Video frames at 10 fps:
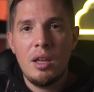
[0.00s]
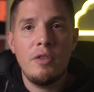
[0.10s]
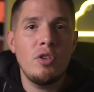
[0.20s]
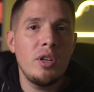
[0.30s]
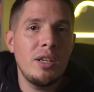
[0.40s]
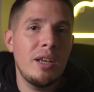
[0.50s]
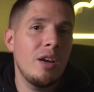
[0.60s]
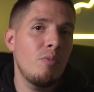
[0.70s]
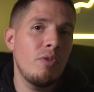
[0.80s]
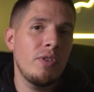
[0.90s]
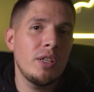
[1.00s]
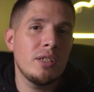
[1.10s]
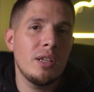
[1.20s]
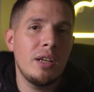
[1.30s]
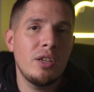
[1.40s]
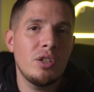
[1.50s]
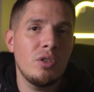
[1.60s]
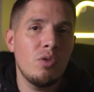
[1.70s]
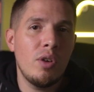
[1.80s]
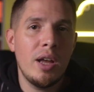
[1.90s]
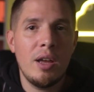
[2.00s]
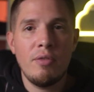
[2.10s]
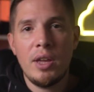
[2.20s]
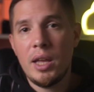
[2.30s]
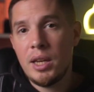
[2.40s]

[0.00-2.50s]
If you need help with installation or have